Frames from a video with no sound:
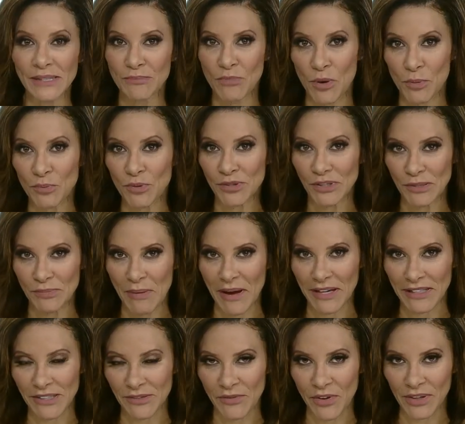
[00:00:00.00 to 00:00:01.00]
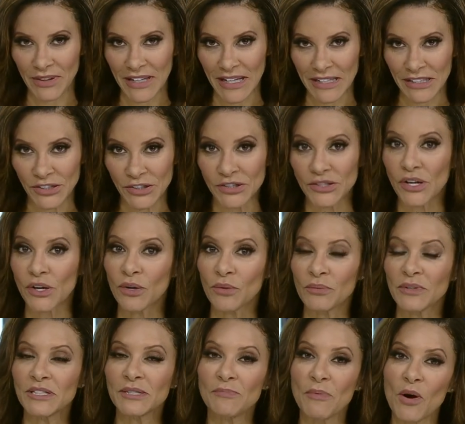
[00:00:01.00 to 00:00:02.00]
some more perspective on this, so
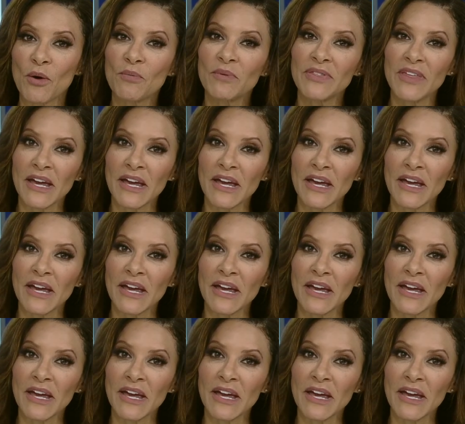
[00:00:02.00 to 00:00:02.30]
we spoke with